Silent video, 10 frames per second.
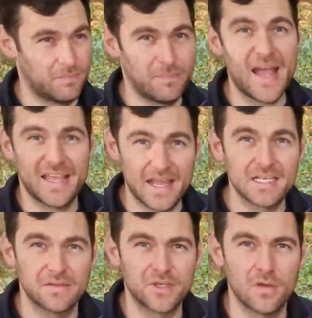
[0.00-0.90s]
back
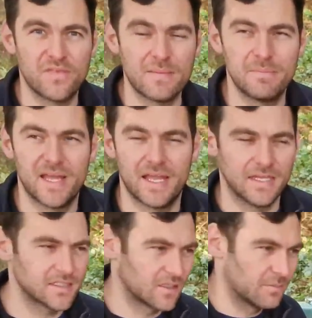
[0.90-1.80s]
end of November
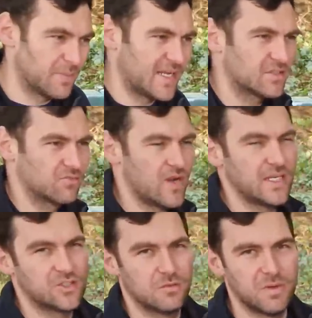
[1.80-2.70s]
here, so the bees
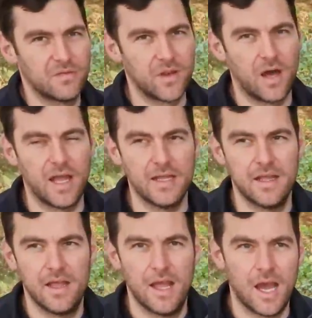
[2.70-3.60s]
really shouldn't be flying,
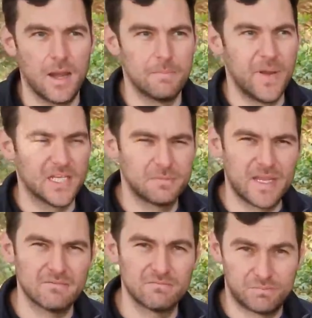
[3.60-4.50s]
but it's
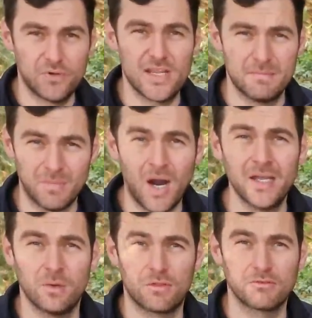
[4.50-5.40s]
been pretty
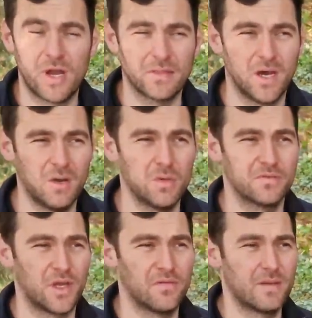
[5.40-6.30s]
mild throughout the whole
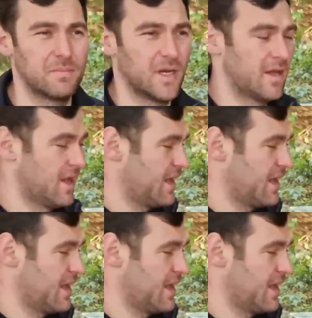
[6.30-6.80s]
of November.